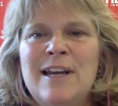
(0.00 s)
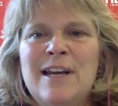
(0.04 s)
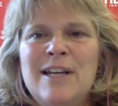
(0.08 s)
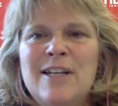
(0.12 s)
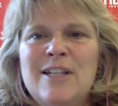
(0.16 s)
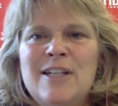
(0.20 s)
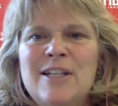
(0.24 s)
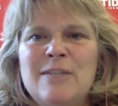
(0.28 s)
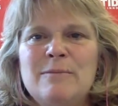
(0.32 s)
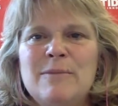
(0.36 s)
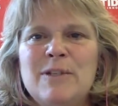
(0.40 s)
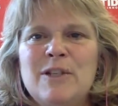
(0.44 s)

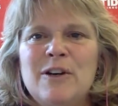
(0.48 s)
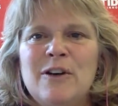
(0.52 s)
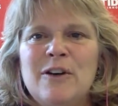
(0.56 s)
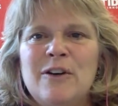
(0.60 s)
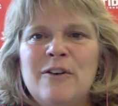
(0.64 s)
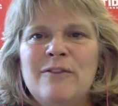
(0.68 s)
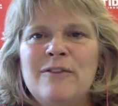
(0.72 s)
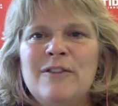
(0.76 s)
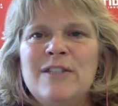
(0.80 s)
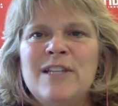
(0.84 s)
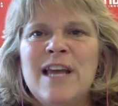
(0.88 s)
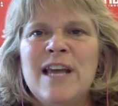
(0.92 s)
Jim
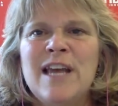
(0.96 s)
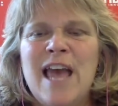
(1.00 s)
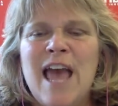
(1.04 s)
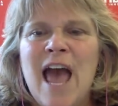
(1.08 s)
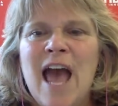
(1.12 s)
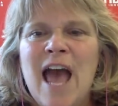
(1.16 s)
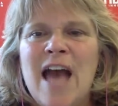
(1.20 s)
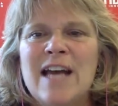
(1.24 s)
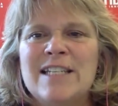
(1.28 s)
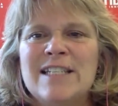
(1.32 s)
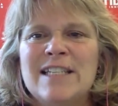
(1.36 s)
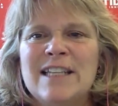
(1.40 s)
serves
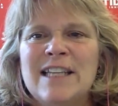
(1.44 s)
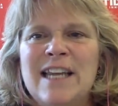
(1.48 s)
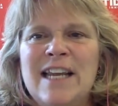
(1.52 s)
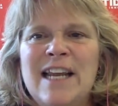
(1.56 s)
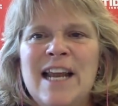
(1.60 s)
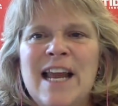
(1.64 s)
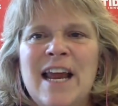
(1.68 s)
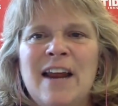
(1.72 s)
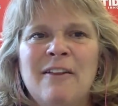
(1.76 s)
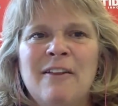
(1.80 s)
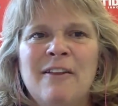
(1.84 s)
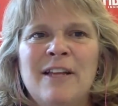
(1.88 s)
as lead
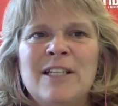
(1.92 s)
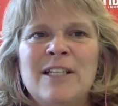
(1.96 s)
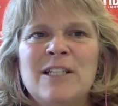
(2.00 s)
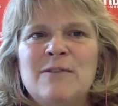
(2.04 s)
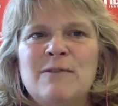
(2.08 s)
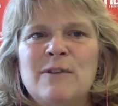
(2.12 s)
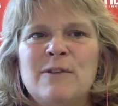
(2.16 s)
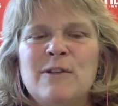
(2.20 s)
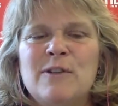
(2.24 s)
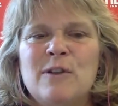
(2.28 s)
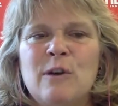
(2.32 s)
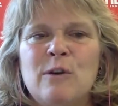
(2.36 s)

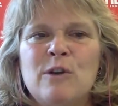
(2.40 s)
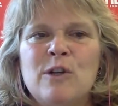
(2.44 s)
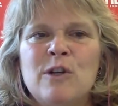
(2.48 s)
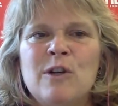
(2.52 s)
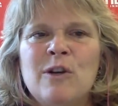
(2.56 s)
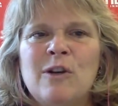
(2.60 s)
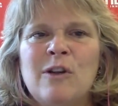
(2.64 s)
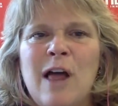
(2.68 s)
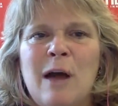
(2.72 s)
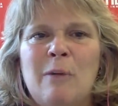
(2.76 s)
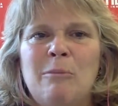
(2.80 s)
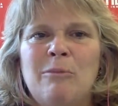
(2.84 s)
analyst for social
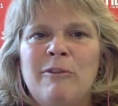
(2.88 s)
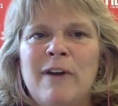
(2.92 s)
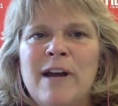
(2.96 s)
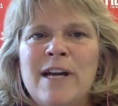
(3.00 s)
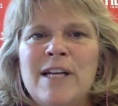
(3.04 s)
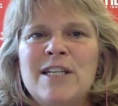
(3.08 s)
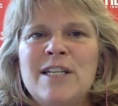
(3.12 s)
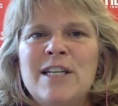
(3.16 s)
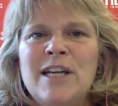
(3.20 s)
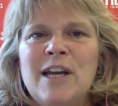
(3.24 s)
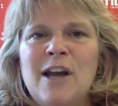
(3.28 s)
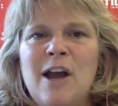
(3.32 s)

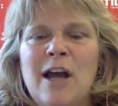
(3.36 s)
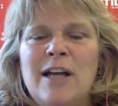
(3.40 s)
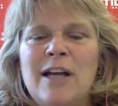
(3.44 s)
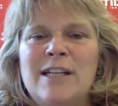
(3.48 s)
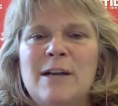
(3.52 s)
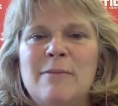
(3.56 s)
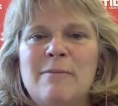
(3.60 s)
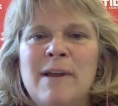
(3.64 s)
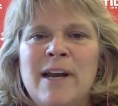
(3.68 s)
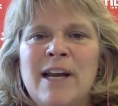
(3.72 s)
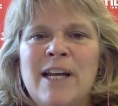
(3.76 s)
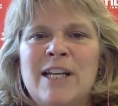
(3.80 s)
collaboration,
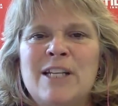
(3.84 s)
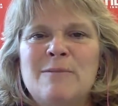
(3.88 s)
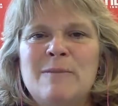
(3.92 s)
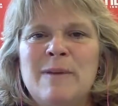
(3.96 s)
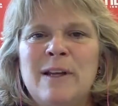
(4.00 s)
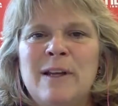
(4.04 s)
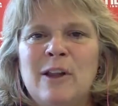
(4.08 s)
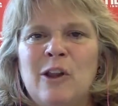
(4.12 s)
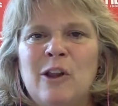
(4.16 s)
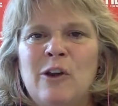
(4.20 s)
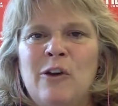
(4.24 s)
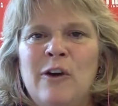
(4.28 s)
content
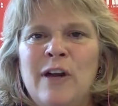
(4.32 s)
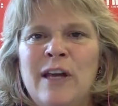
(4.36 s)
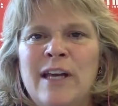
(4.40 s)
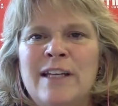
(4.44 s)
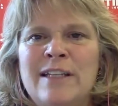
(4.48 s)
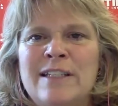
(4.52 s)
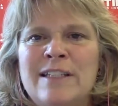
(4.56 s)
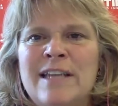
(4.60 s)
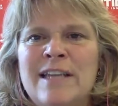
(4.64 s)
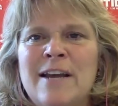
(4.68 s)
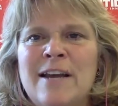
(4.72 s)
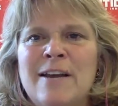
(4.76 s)
management, learning,
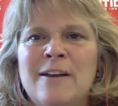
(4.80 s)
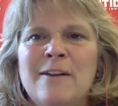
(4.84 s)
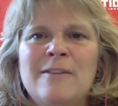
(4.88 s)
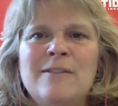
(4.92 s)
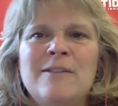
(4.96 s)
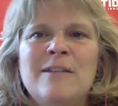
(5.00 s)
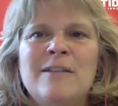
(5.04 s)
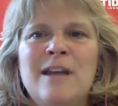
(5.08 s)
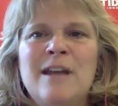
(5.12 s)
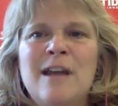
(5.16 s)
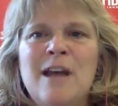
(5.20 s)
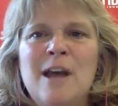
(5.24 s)

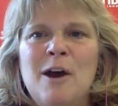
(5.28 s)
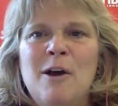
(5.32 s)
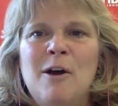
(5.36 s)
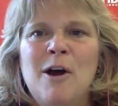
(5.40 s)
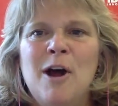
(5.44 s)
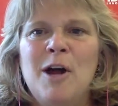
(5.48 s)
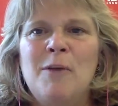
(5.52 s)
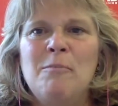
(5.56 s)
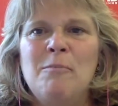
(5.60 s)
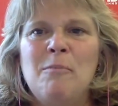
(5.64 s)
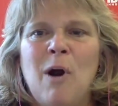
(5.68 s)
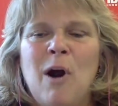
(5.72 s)
sales,
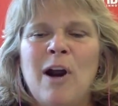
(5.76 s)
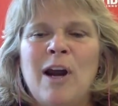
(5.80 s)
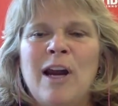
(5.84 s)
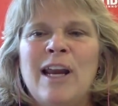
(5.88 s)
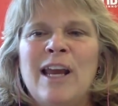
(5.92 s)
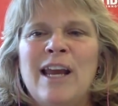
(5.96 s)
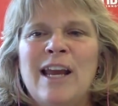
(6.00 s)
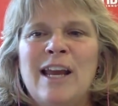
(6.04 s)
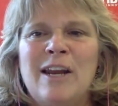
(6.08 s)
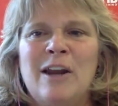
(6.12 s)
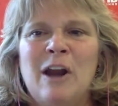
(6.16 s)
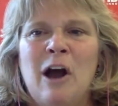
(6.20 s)
and
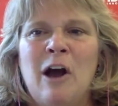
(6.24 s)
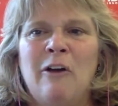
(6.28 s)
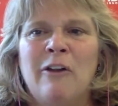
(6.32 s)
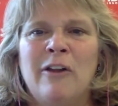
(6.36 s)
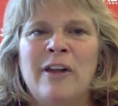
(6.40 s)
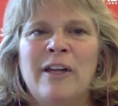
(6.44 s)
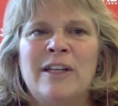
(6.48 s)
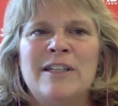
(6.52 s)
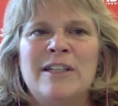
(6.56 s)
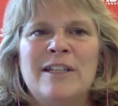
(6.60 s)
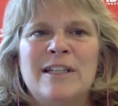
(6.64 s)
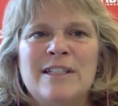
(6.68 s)
marketing and
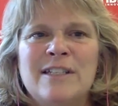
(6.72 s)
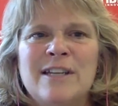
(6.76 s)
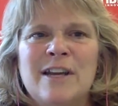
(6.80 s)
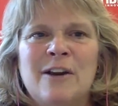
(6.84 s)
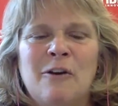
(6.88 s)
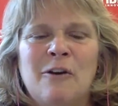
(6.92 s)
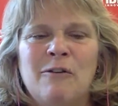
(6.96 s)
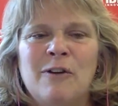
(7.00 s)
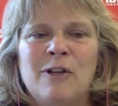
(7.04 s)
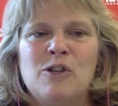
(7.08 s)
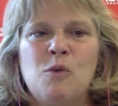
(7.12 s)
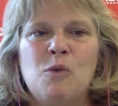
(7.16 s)
knowledge. He's got
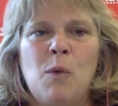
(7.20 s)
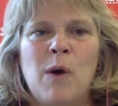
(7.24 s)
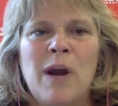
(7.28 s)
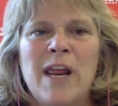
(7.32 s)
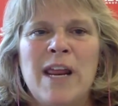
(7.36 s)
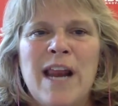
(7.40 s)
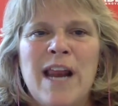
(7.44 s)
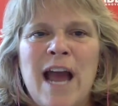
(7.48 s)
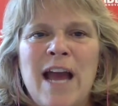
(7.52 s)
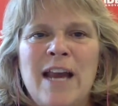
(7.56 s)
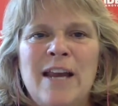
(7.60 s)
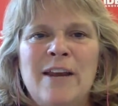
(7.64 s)
over
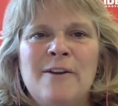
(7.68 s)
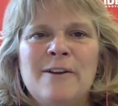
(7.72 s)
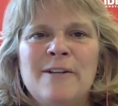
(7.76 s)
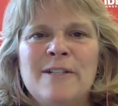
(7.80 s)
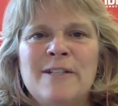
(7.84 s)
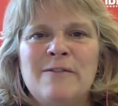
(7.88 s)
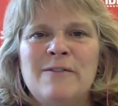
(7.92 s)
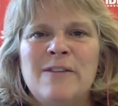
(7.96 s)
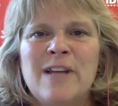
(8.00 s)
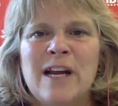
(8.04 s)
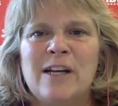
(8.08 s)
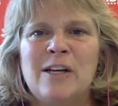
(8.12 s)
29 years
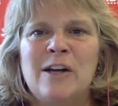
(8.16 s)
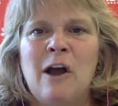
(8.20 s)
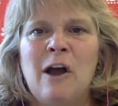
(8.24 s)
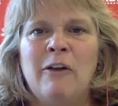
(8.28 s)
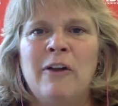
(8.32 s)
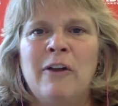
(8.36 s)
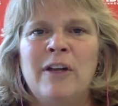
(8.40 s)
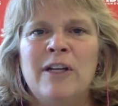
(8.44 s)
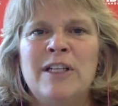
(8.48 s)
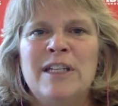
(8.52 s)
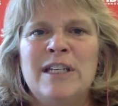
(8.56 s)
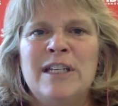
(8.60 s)
of
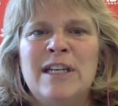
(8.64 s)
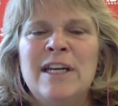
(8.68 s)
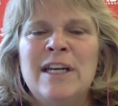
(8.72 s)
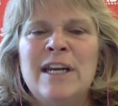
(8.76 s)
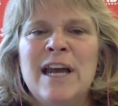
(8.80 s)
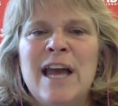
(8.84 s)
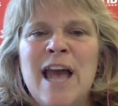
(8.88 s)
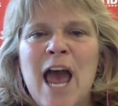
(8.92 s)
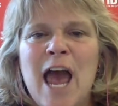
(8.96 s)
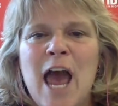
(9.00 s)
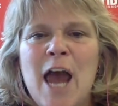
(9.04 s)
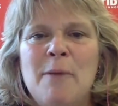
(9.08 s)
technology
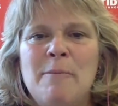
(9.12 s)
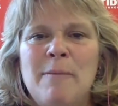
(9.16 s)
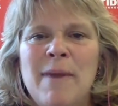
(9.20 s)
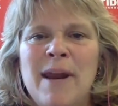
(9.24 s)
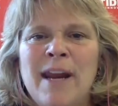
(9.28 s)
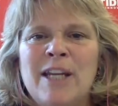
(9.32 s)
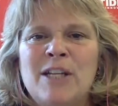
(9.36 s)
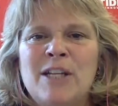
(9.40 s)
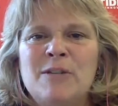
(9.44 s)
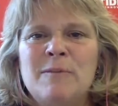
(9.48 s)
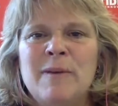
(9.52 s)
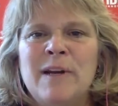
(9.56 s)
and
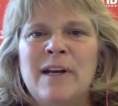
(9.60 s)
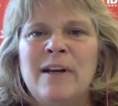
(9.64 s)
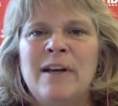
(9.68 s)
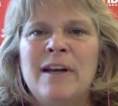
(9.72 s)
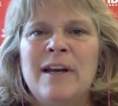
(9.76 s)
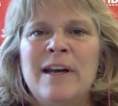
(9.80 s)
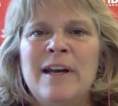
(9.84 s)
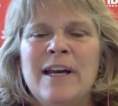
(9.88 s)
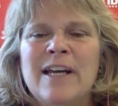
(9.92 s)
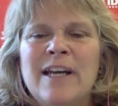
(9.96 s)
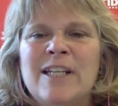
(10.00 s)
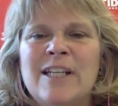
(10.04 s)
management
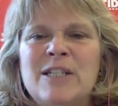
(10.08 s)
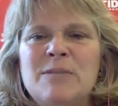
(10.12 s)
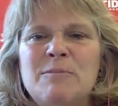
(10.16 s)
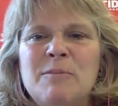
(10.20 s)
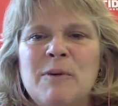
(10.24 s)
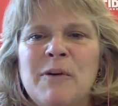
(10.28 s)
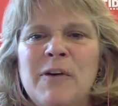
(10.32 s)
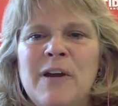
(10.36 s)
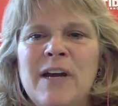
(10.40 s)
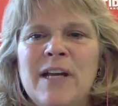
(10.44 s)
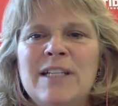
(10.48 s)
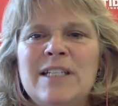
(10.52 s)

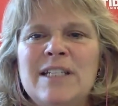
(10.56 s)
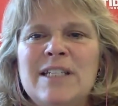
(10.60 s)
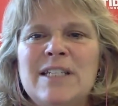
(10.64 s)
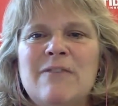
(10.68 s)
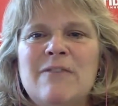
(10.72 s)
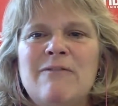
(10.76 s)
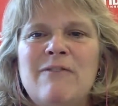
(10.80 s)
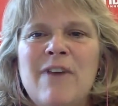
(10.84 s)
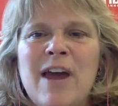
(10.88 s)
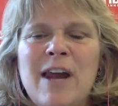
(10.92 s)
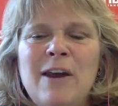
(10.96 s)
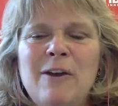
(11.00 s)
experience as
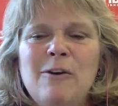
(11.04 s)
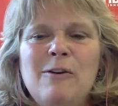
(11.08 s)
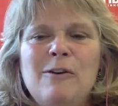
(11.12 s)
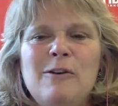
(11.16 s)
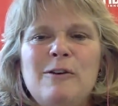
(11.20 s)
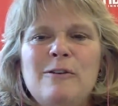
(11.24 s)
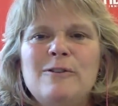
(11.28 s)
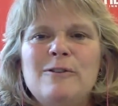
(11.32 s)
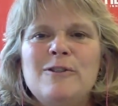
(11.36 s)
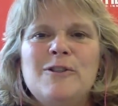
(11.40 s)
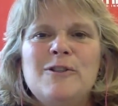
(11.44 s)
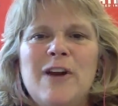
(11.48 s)
a vendor,
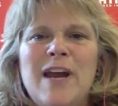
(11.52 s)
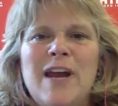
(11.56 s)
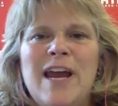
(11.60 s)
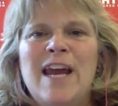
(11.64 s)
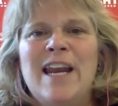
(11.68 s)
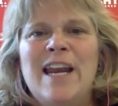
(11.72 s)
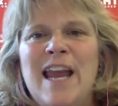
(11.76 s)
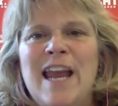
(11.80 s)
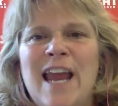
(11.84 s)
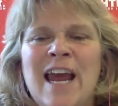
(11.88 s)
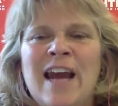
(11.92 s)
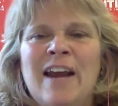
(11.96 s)
user,
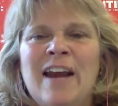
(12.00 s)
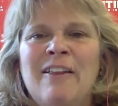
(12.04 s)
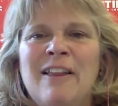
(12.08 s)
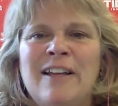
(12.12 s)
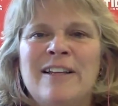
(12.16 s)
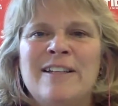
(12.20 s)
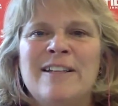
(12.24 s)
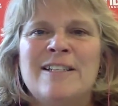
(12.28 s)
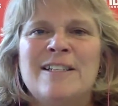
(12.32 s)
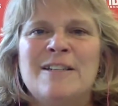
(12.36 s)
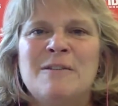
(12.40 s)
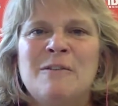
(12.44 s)
and
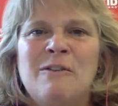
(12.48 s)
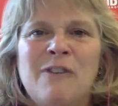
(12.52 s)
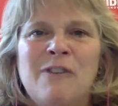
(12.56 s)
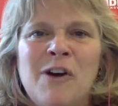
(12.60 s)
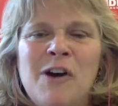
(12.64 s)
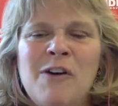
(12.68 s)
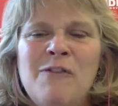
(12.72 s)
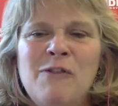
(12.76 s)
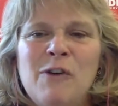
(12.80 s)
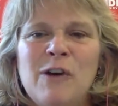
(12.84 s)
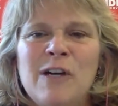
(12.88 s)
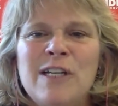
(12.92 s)
analyst. So we're
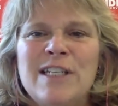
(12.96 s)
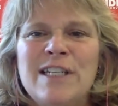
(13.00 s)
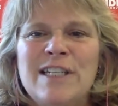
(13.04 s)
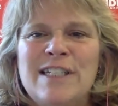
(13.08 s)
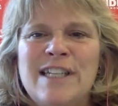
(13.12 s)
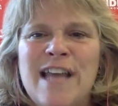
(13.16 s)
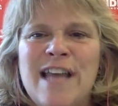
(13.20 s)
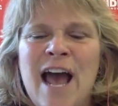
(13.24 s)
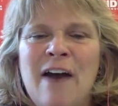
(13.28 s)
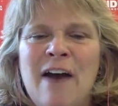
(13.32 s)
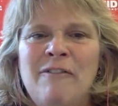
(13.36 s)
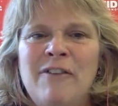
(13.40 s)
very fortunate
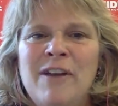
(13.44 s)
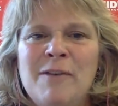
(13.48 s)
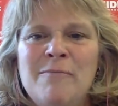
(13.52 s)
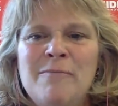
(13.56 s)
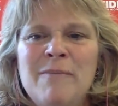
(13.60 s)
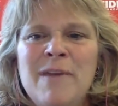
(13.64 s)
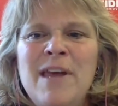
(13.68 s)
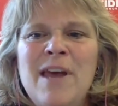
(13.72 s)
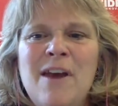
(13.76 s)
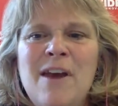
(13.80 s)
to have him.